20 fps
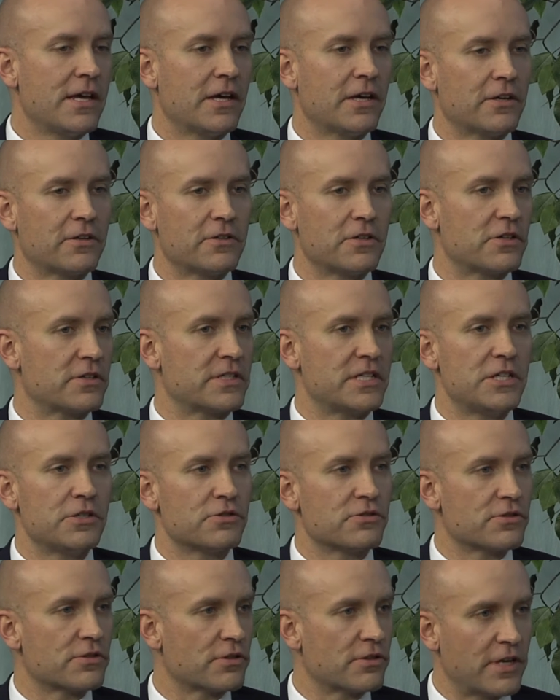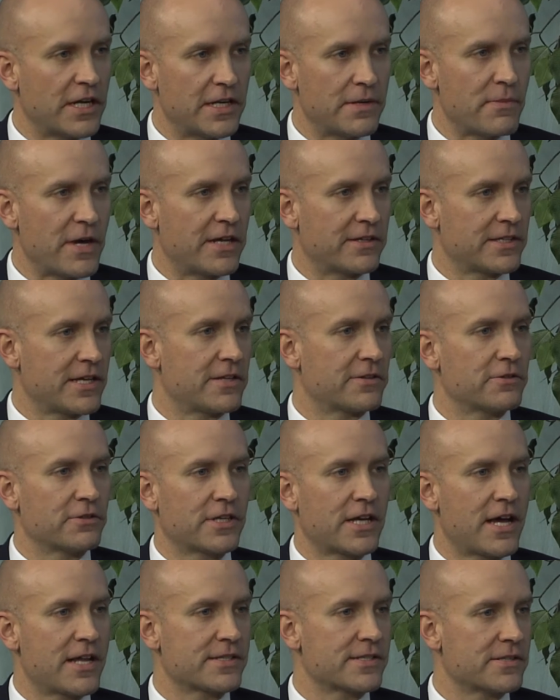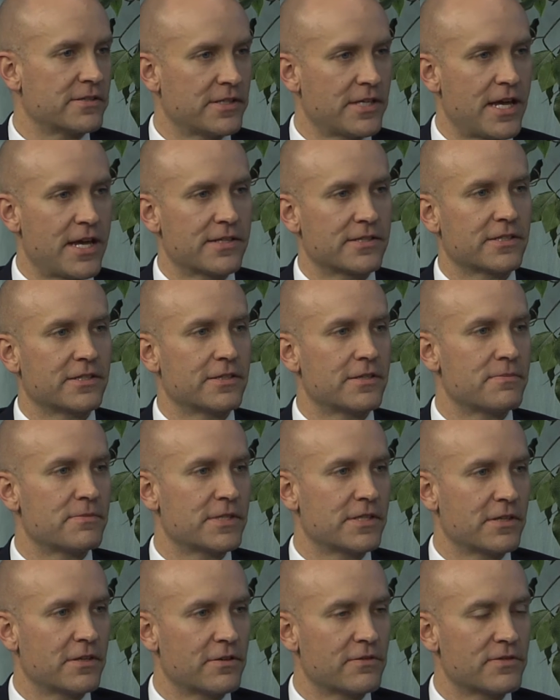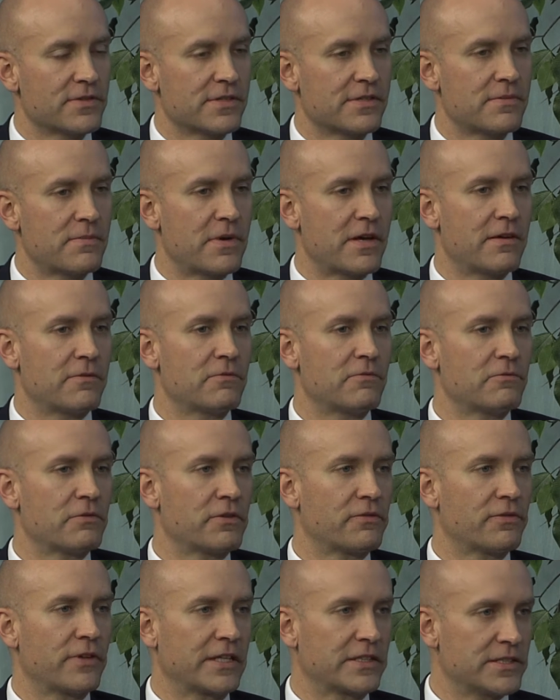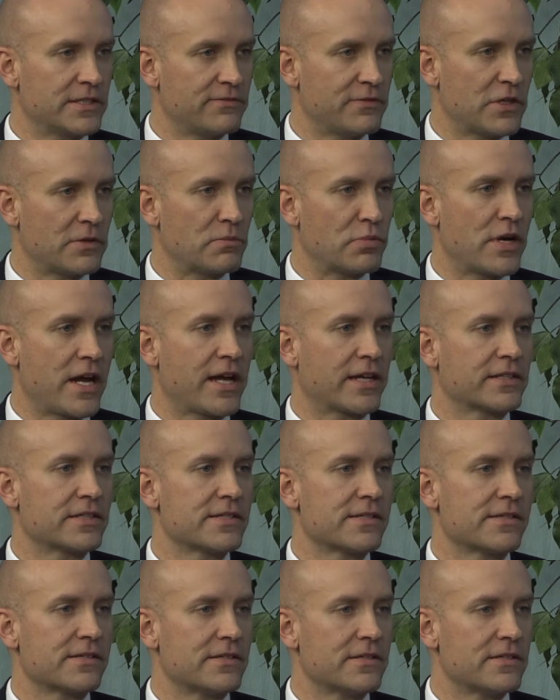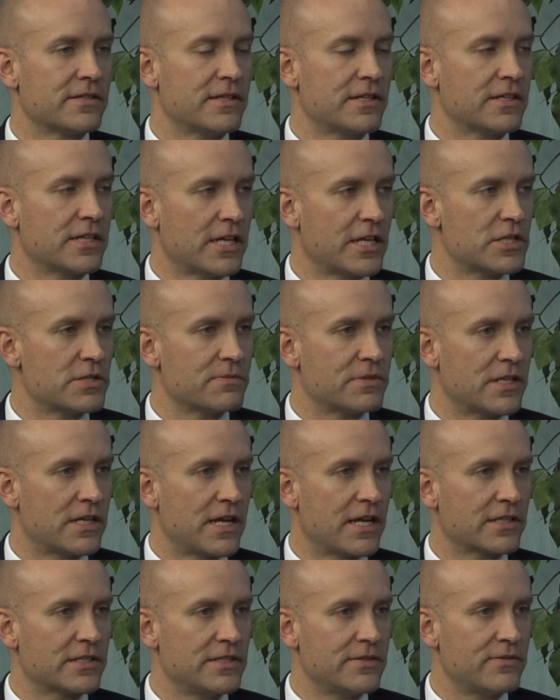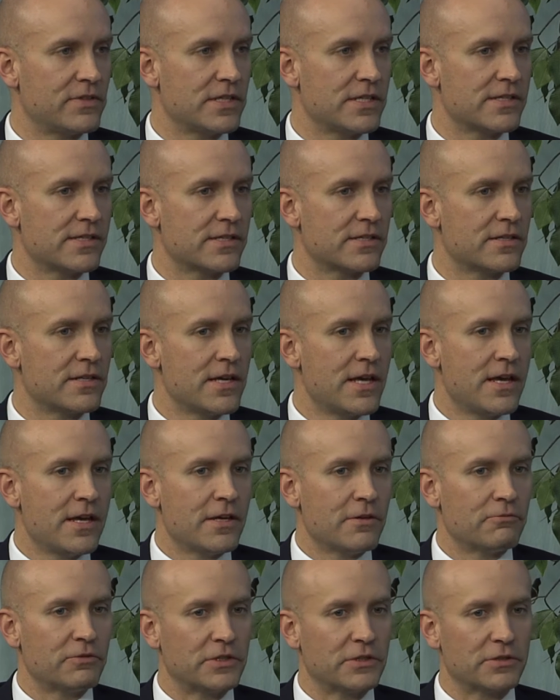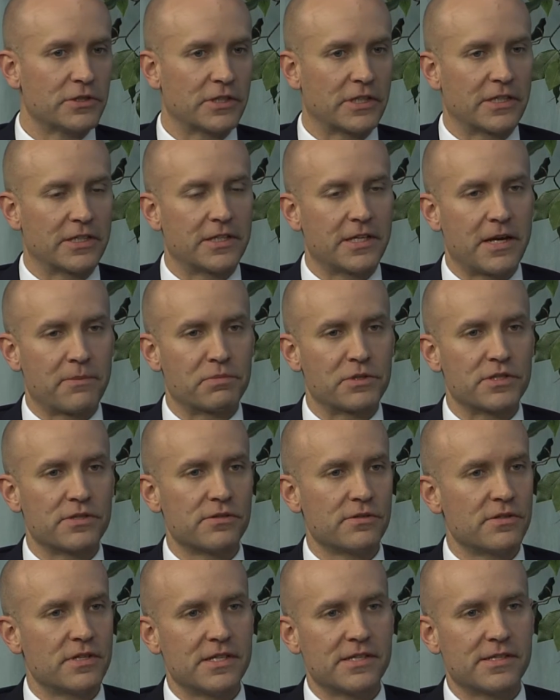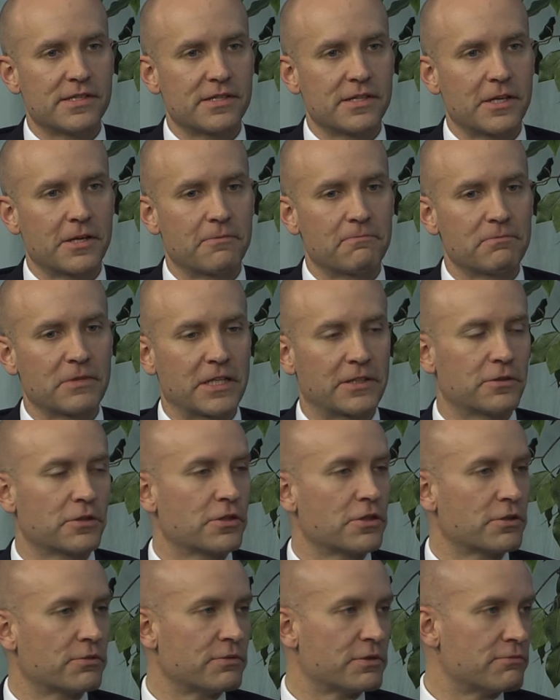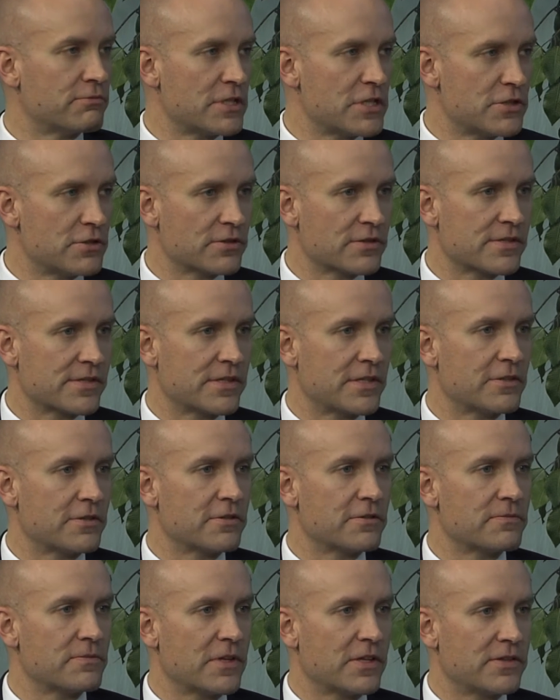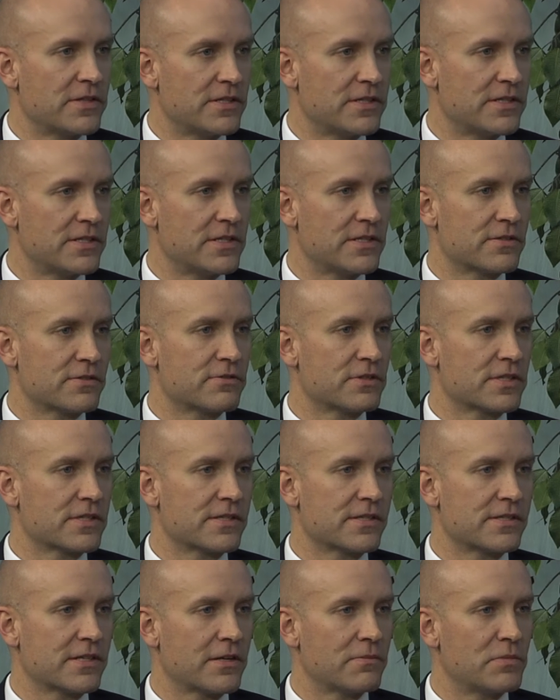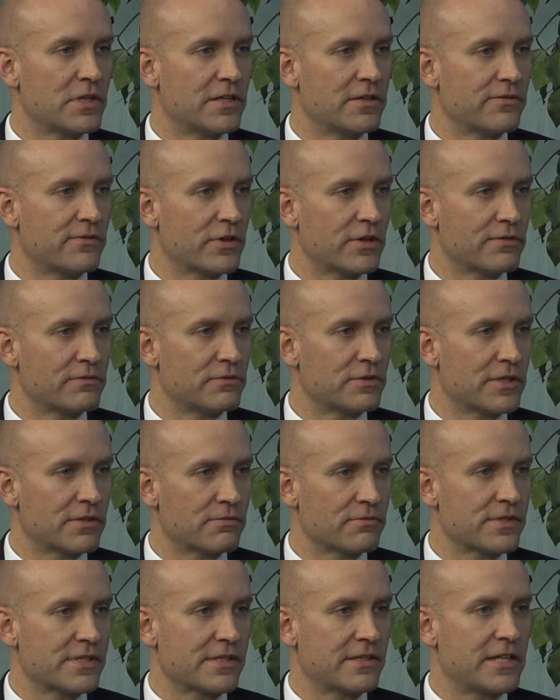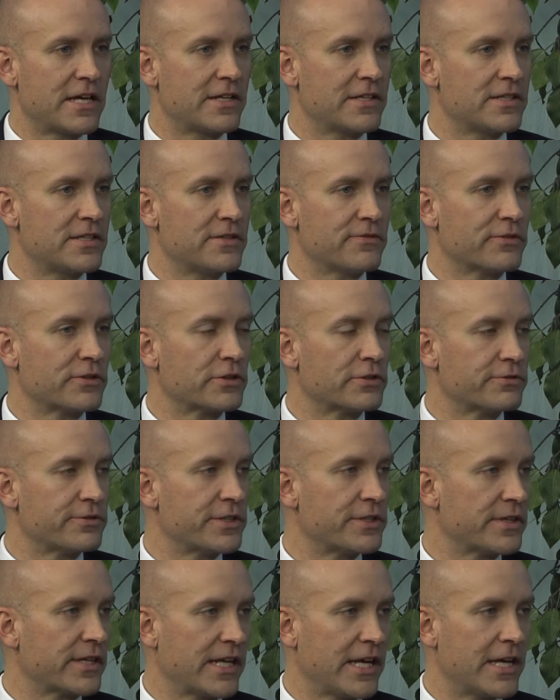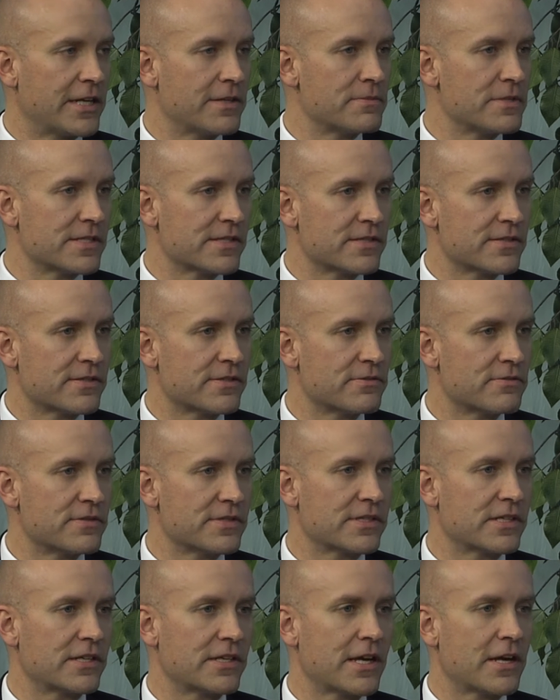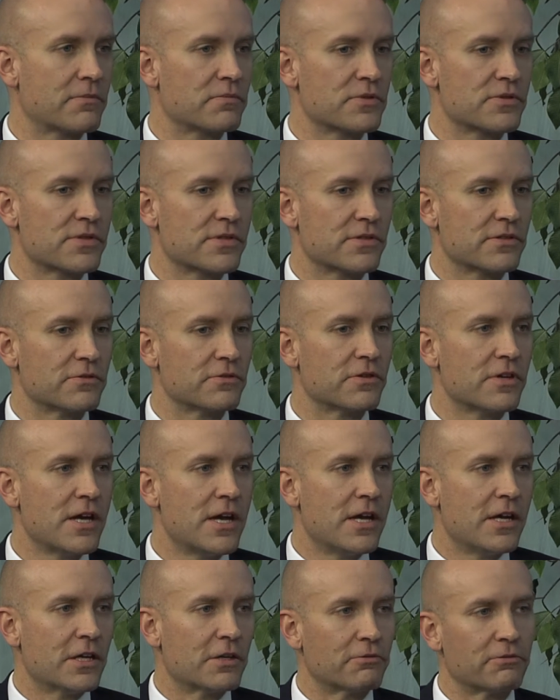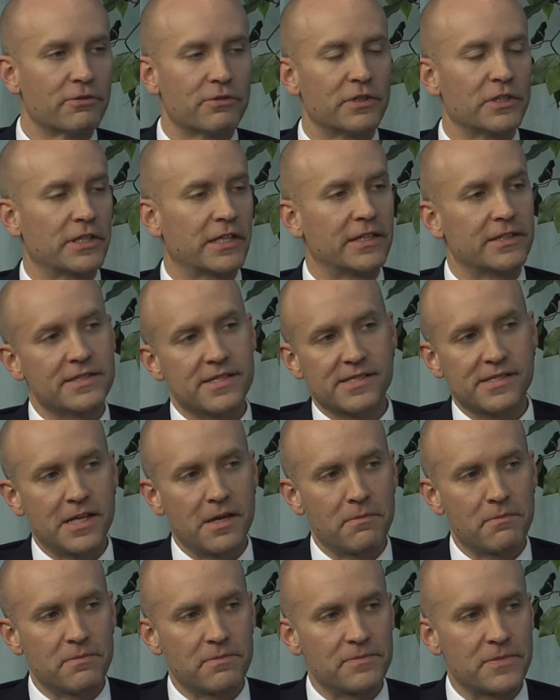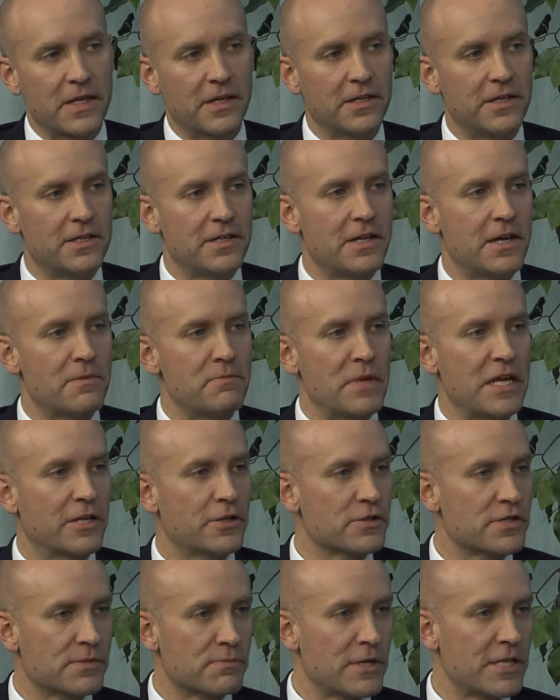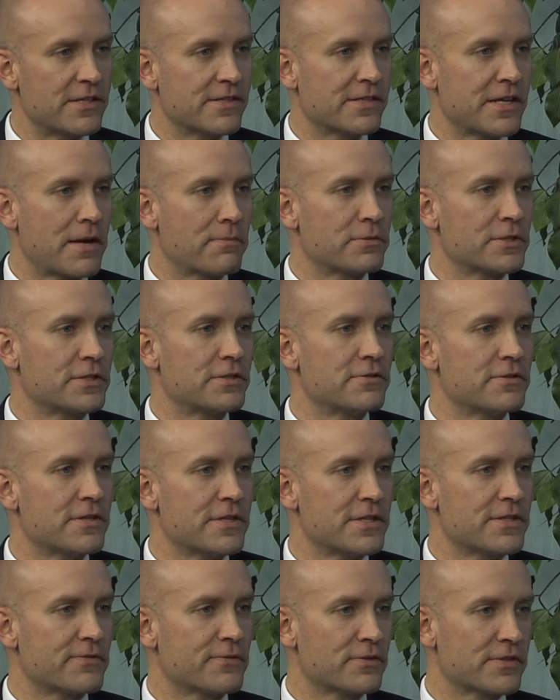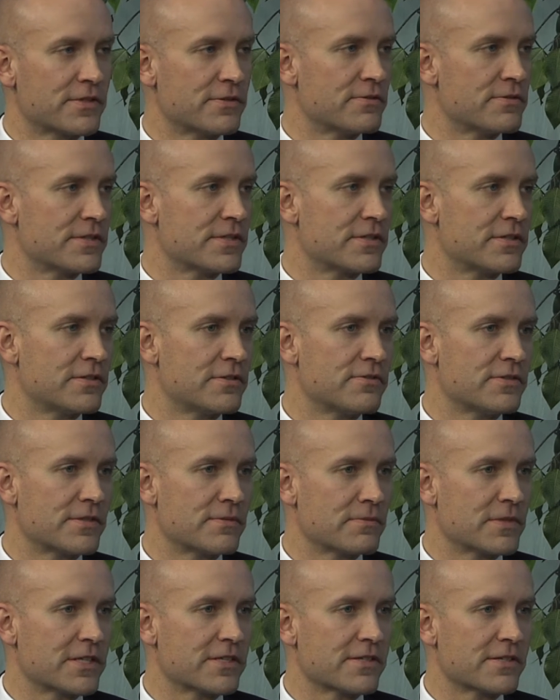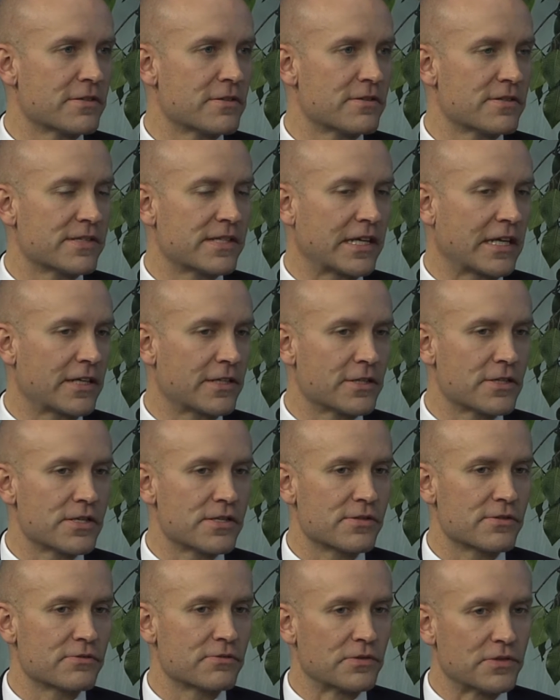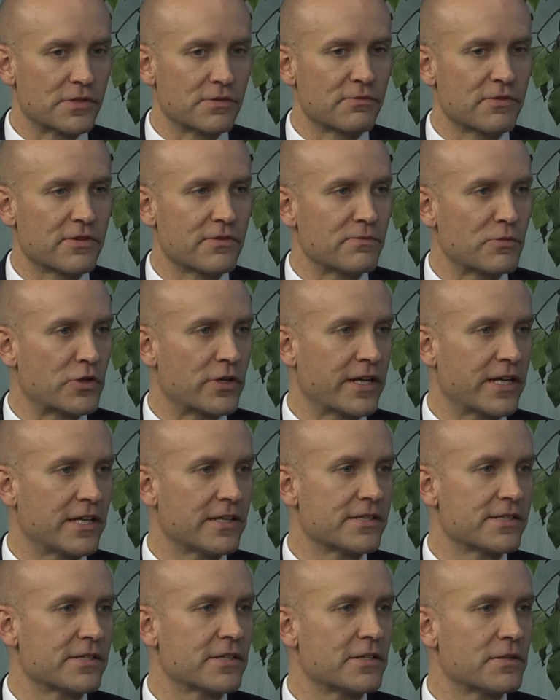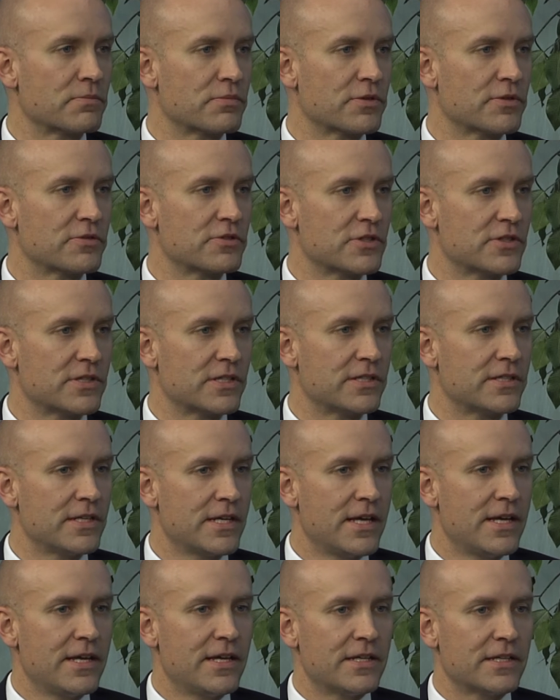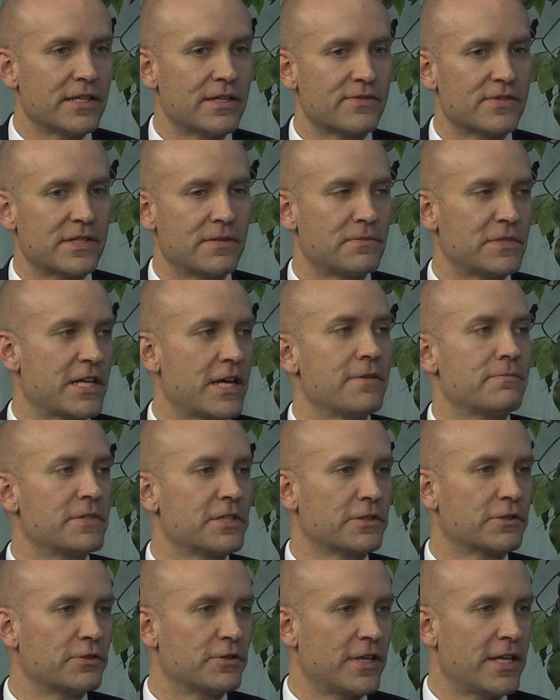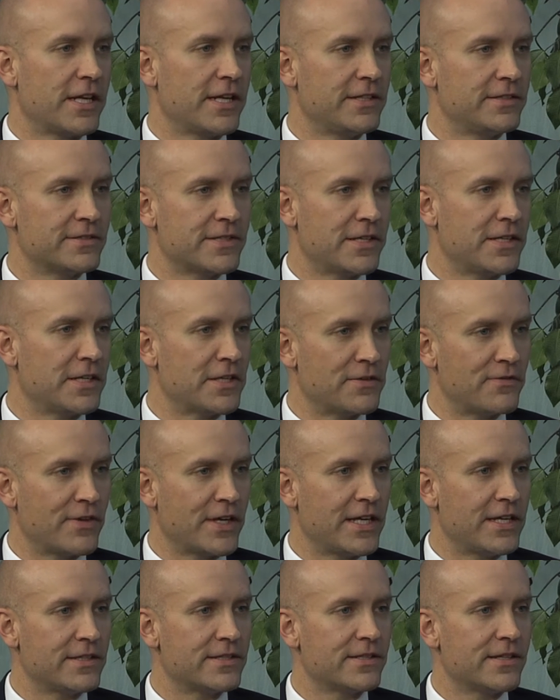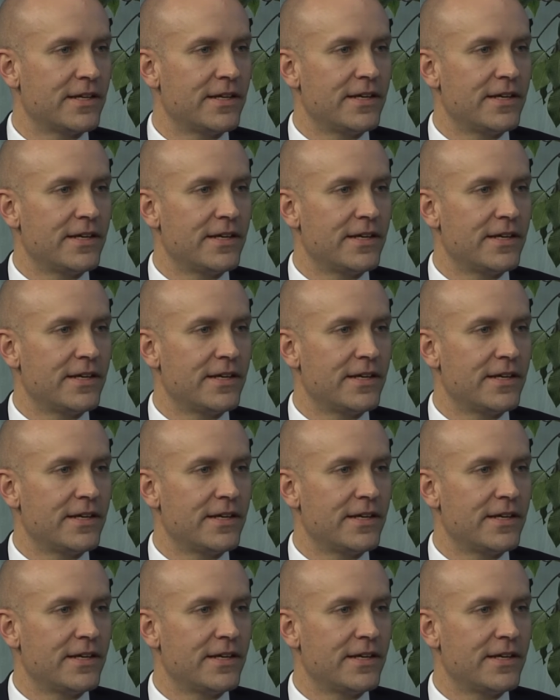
our teachers are great about that. They're constantly asking themselves about reflective on practice and engagement in activities. And when you look at opportunities like the Kirkwood Regional Center that the district's been involved with a lot of the different career academies that students can now pursue, or when we look at STEM and makerspace opportunities for students to do some things in our secondary schools with a more hands-on approach that gives them time to create, to innovate,